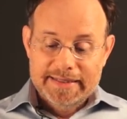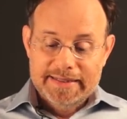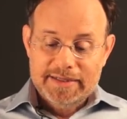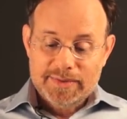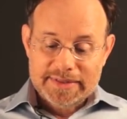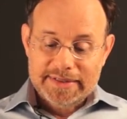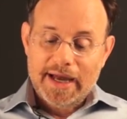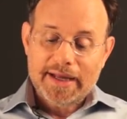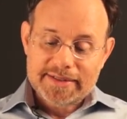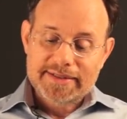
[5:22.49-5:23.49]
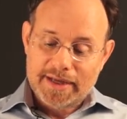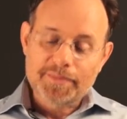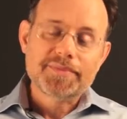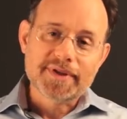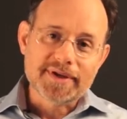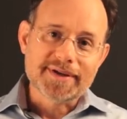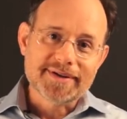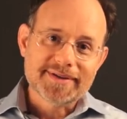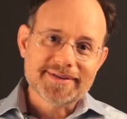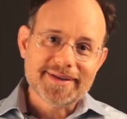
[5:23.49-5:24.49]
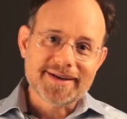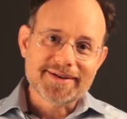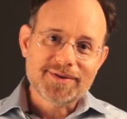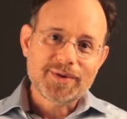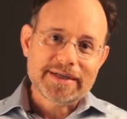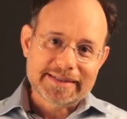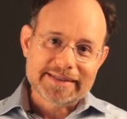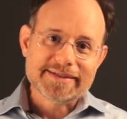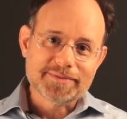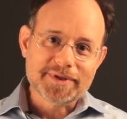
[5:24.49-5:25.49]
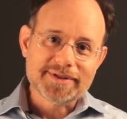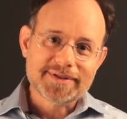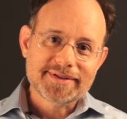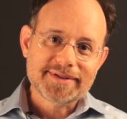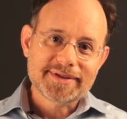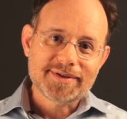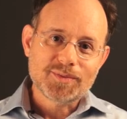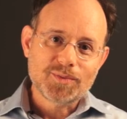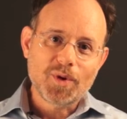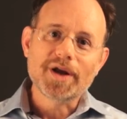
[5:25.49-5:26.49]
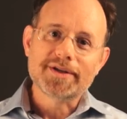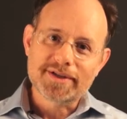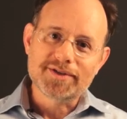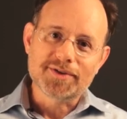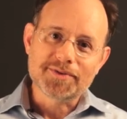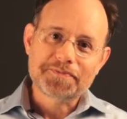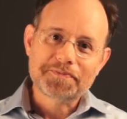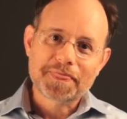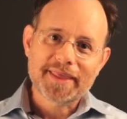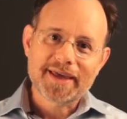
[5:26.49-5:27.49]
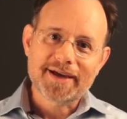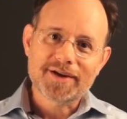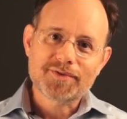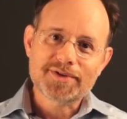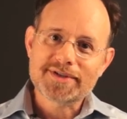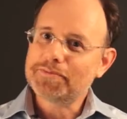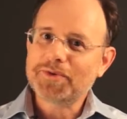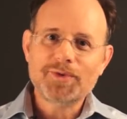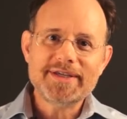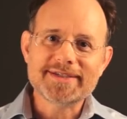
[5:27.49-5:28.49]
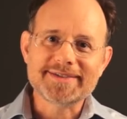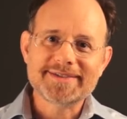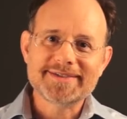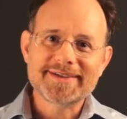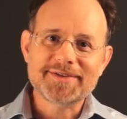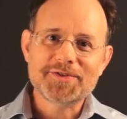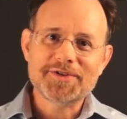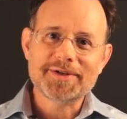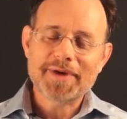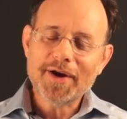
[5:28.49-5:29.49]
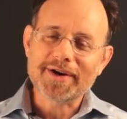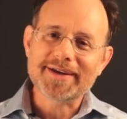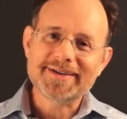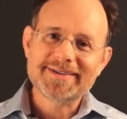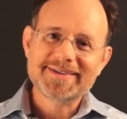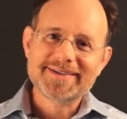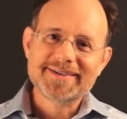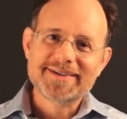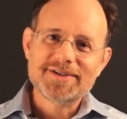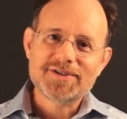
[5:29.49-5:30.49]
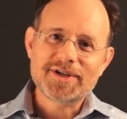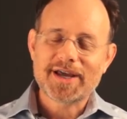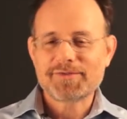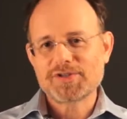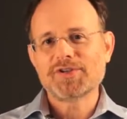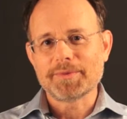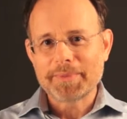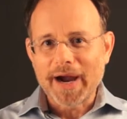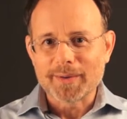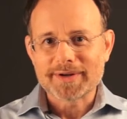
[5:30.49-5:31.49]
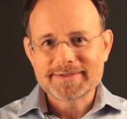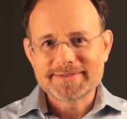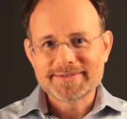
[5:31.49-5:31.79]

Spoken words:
This was not something that Queen Elizabeth wanted to do, for a simple reason. If she married, she'd have to share power.